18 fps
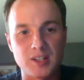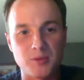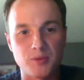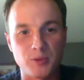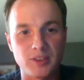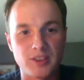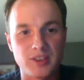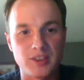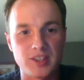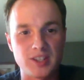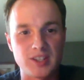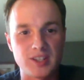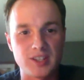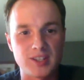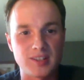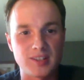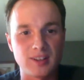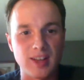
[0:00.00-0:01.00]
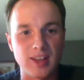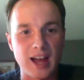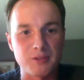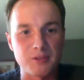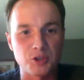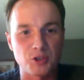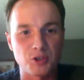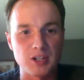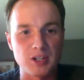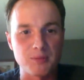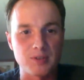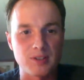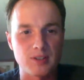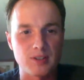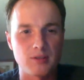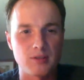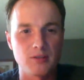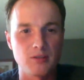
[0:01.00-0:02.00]
with these live
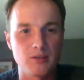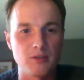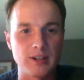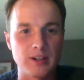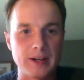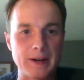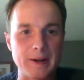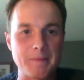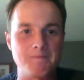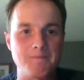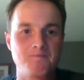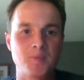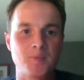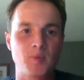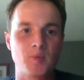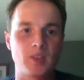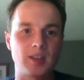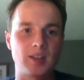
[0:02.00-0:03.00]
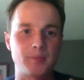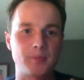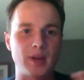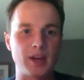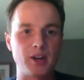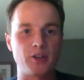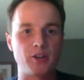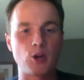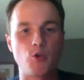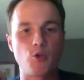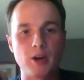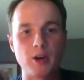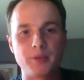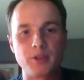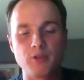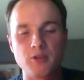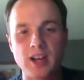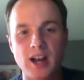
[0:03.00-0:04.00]
streams to better
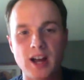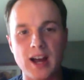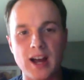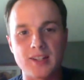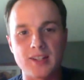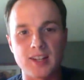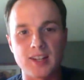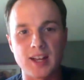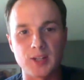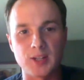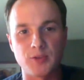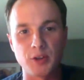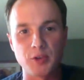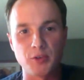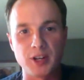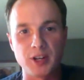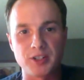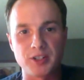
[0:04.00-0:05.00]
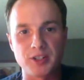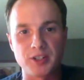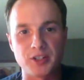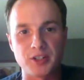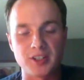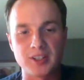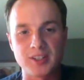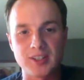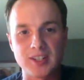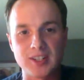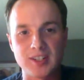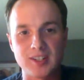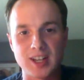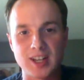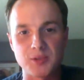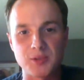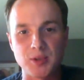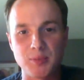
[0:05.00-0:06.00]
equip you guys as fundraisers in this
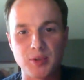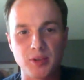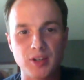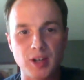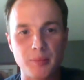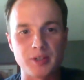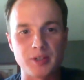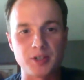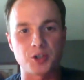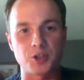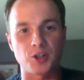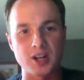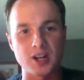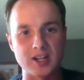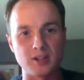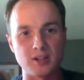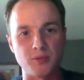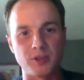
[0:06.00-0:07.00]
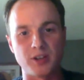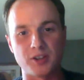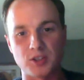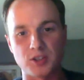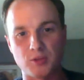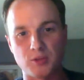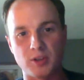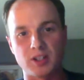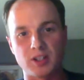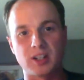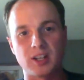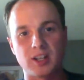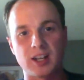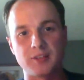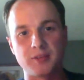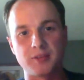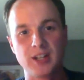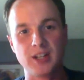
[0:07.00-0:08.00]
season as we build up in training. We also want to
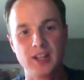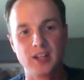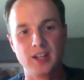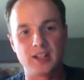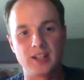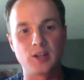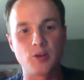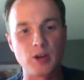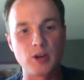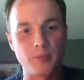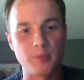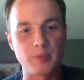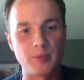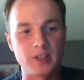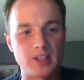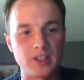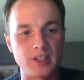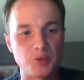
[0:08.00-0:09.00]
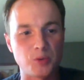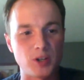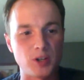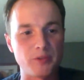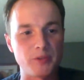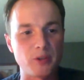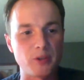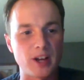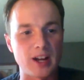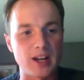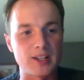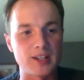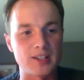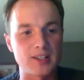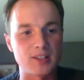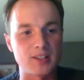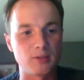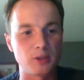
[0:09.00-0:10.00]
kind of equip each one of you
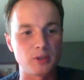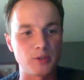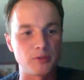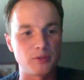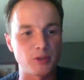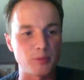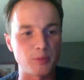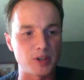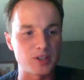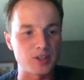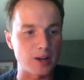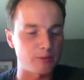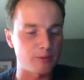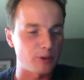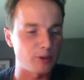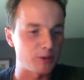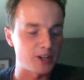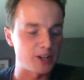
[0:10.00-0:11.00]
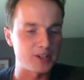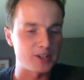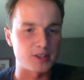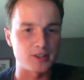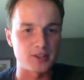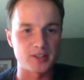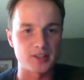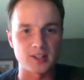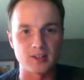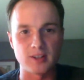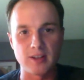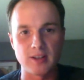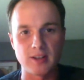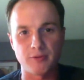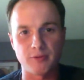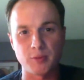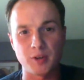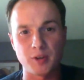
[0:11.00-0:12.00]
guys to learn from our top fundraisers
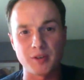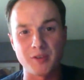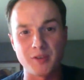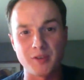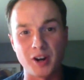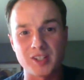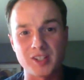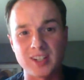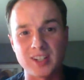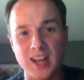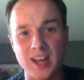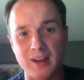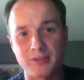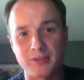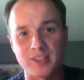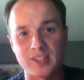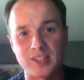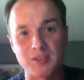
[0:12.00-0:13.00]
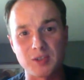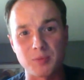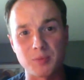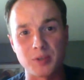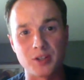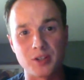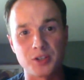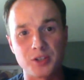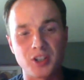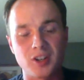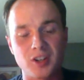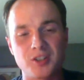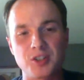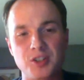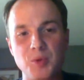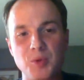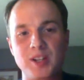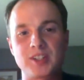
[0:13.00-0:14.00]
and from even our staff. Steve Spear shared
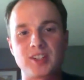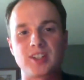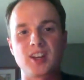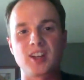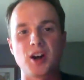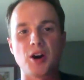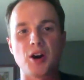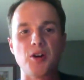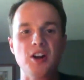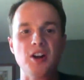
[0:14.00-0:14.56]
2 weeks ago.